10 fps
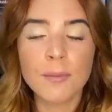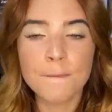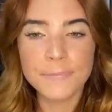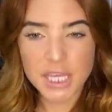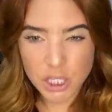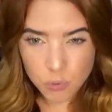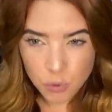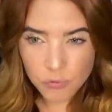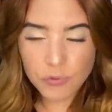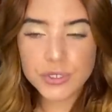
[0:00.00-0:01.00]

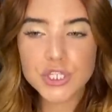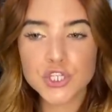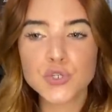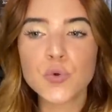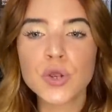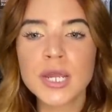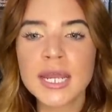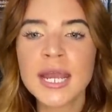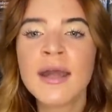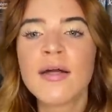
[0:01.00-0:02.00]
beautiful
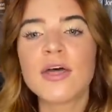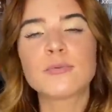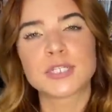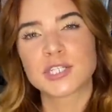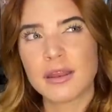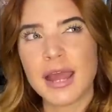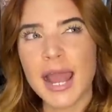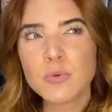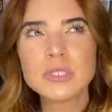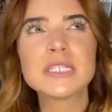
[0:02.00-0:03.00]
story that was,
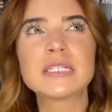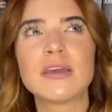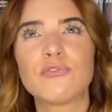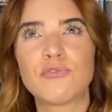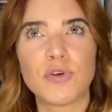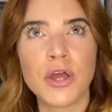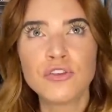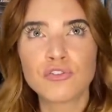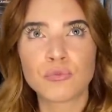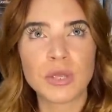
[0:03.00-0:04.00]
I wouldn't say
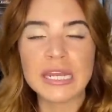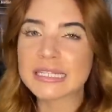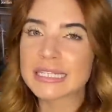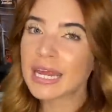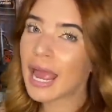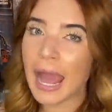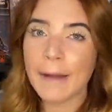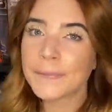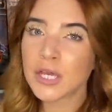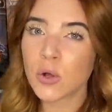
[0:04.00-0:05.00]
fun to read. It's not a
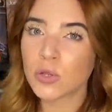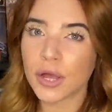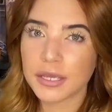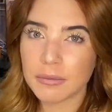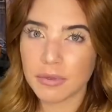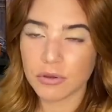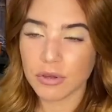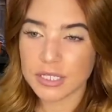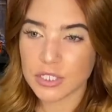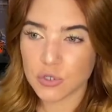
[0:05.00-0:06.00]
happy go lucky middle
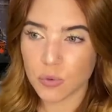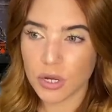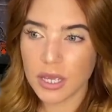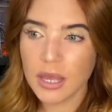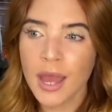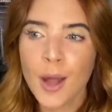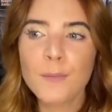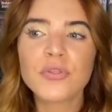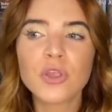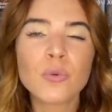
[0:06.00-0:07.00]
grade story,
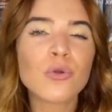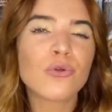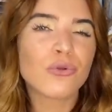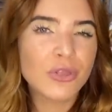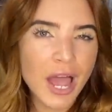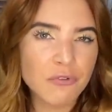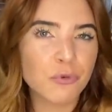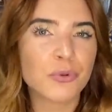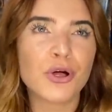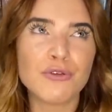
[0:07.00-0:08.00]
but there were
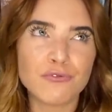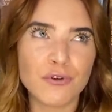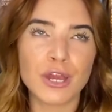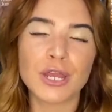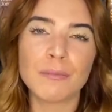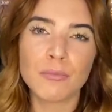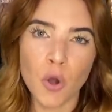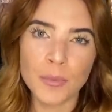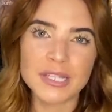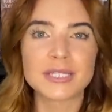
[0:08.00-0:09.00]
laughable and funny
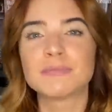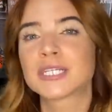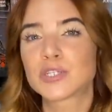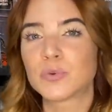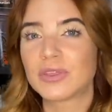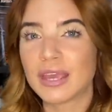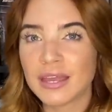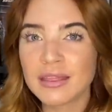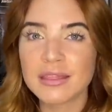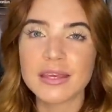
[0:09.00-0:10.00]
moments mixed
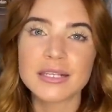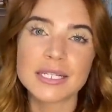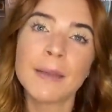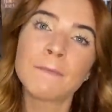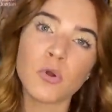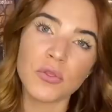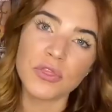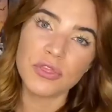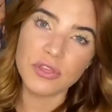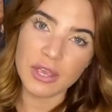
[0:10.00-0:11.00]
within these
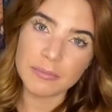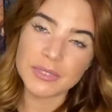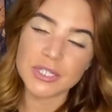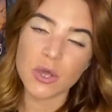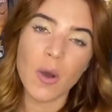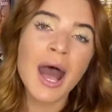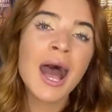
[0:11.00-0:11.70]
important themes. So